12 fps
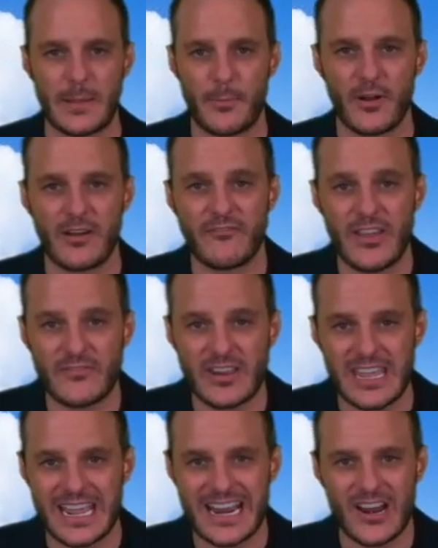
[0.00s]
You put in 50,
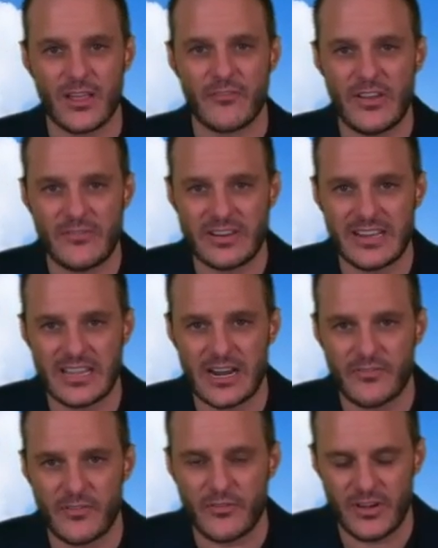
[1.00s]
you get another 50 in
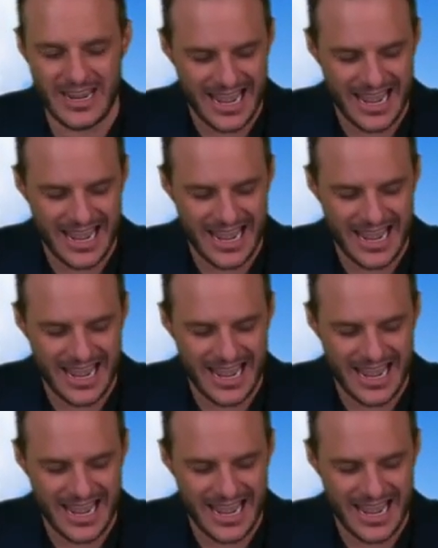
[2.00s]
there for free.